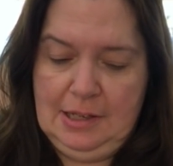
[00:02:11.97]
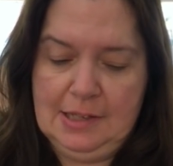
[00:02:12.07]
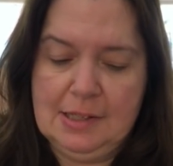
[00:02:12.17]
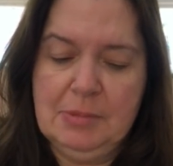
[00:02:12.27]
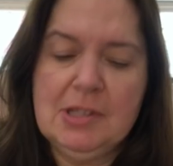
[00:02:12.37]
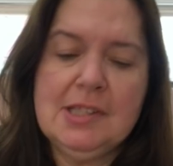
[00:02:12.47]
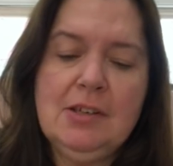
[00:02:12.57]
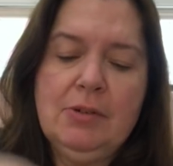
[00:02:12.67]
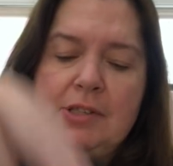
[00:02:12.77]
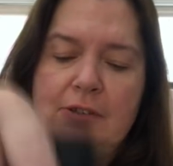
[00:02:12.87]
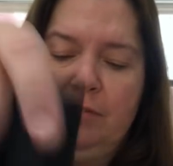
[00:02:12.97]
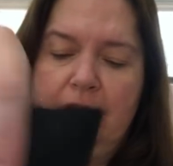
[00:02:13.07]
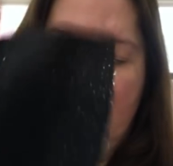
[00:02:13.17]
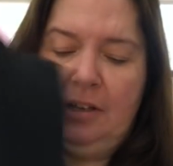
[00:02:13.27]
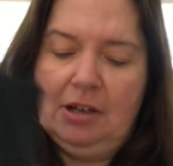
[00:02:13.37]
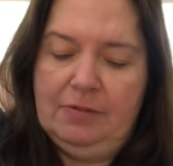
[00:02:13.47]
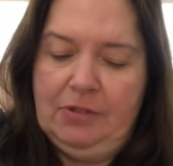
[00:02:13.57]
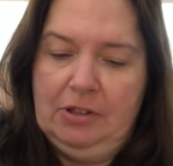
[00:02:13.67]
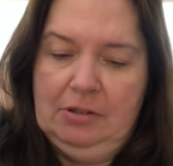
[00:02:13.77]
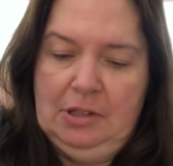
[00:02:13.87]
Yeah, some of the sequins are falling off
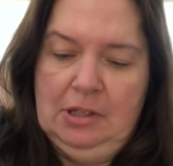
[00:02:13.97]
though.